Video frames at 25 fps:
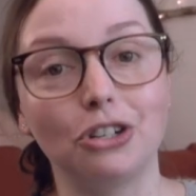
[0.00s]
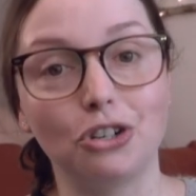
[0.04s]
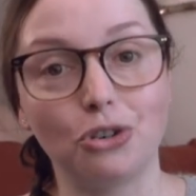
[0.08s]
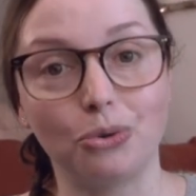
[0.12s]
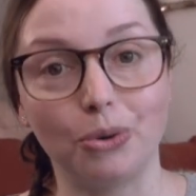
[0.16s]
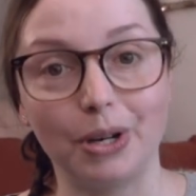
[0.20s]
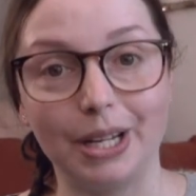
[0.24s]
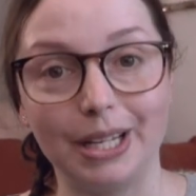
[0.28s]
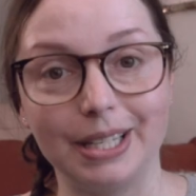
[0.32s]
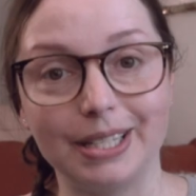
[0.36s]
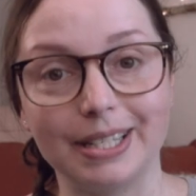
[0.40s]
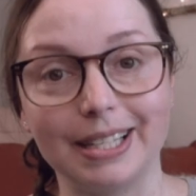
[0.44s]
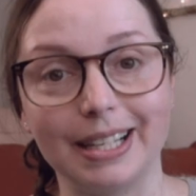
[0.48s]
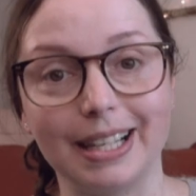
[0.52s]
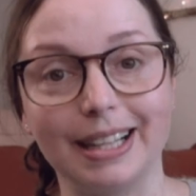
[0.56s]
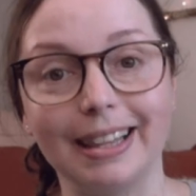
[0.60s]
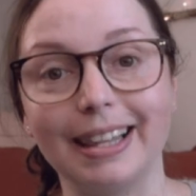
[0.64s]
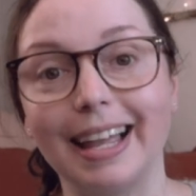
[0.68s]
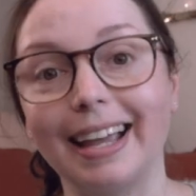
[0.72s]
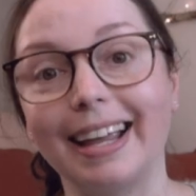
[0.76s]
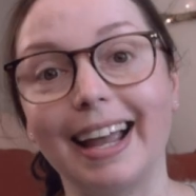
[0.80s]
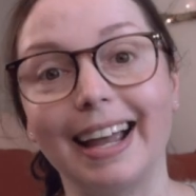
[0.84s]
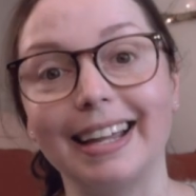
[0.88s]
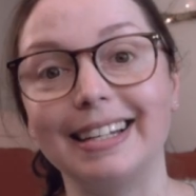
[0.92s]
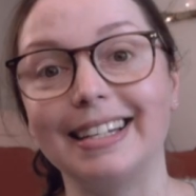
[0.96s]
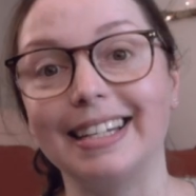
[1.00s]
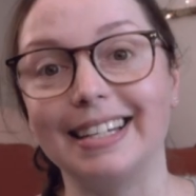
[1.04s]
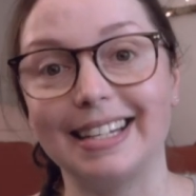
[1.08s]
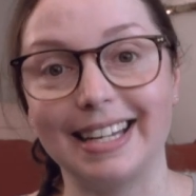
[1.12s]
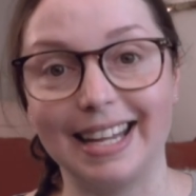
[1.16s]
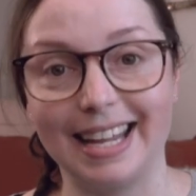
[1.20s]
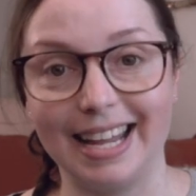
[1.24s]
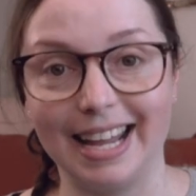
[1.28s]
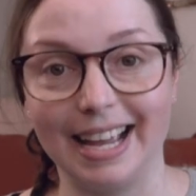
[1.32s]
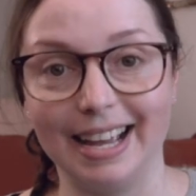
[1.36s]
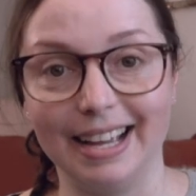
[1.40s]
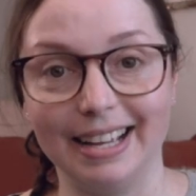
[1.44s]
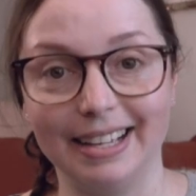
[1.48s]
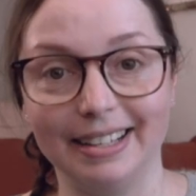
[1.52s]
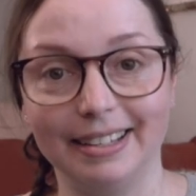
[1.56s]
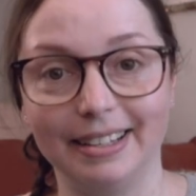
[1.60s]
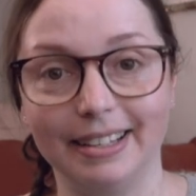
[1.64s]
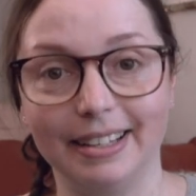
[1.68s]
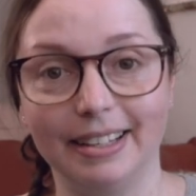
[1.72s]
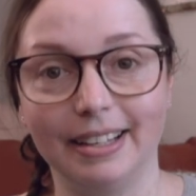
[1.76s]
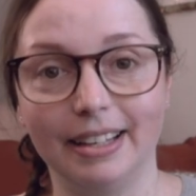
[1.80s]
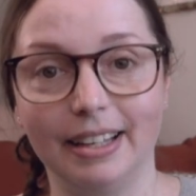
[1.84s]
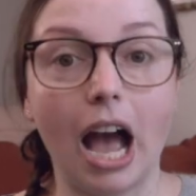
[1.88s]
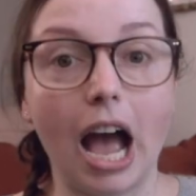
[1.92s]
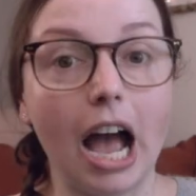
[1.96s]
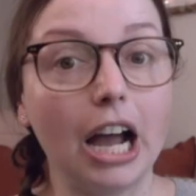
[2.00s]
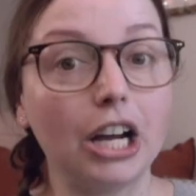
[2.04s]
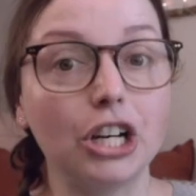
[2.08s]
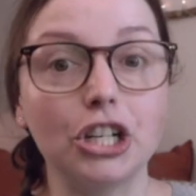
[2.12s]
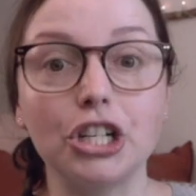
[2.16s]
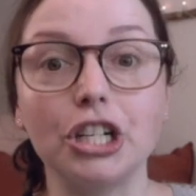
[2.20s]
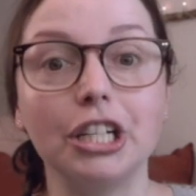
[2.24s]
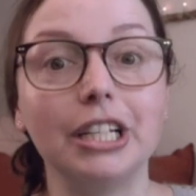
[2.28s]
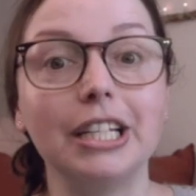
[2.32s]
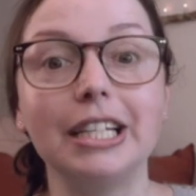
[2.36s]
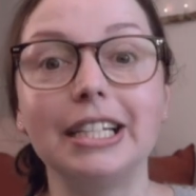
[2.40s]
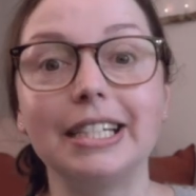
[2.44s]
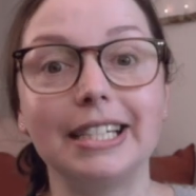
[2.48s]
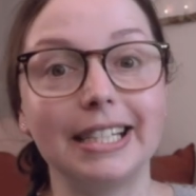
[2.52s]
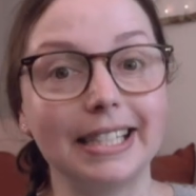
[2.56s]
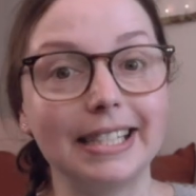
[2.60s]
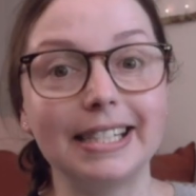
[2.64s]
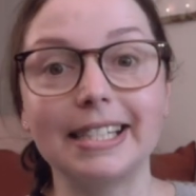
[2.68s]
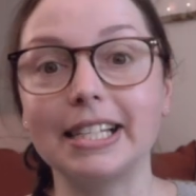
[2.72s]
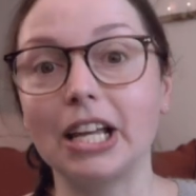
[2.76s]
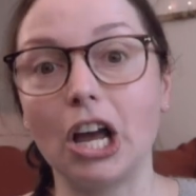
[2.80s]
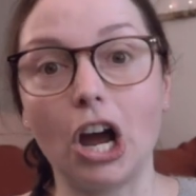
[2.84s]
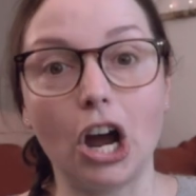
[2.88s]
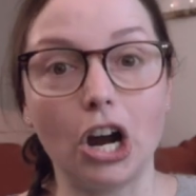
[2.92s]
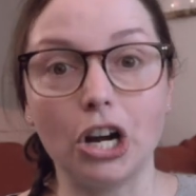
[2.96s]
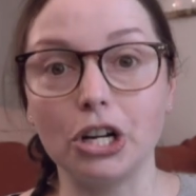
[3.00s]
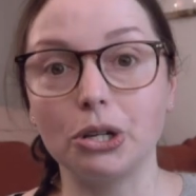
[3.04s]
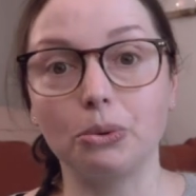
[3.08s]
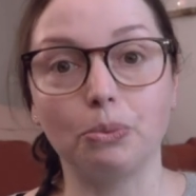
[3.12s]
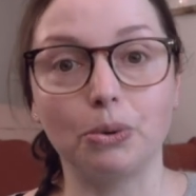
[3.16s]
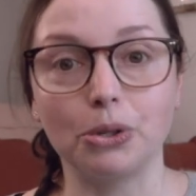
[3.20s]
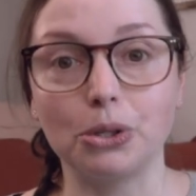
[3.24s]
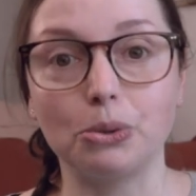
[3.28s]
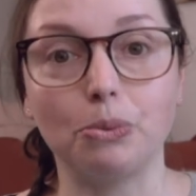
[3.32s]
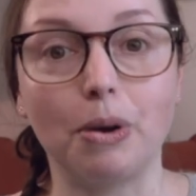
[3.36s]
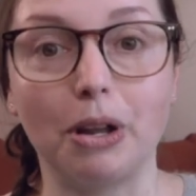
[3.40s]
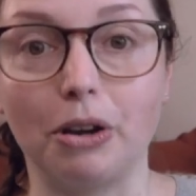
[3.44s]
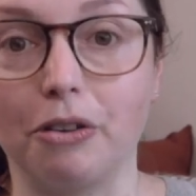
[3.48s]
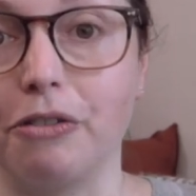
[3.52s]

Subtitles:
trees like I did here. Actually, this card was one